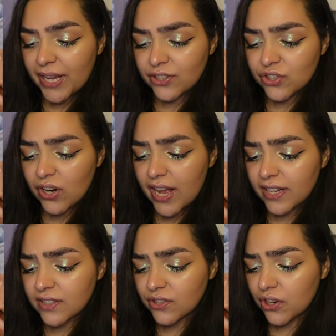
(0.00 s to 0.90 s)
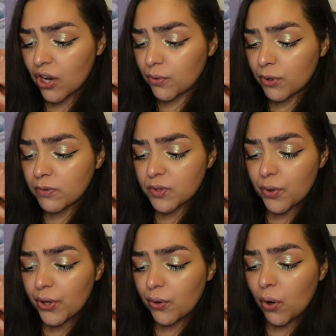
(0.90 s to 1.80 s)
extract, dog rose
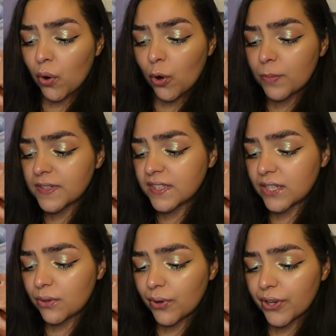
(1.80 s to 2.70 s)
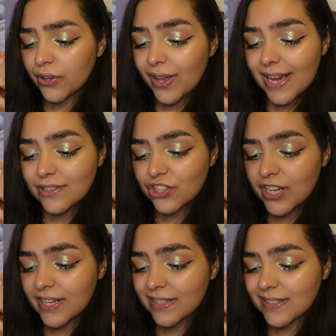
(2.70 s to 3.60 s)
oil, jojoba seed oil, eight
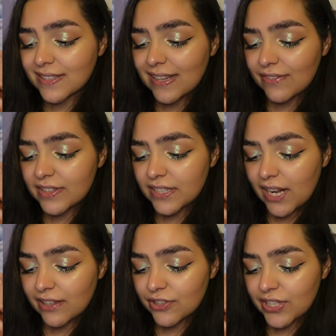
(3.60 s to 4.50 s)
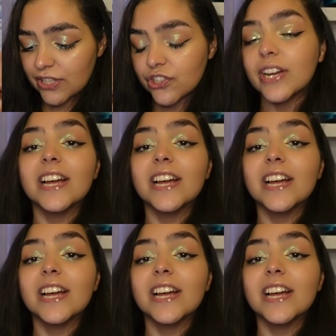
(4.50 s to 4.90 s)
shades, $17 each.